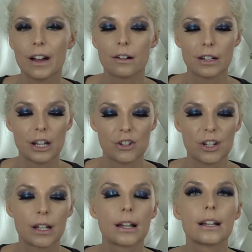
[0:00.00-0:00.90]

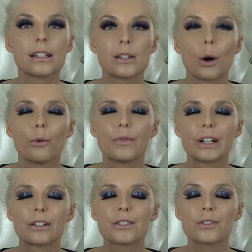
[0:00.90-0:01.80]
foundation, so
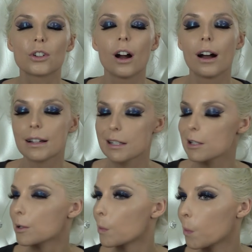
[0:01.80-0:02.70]
fingers crossed.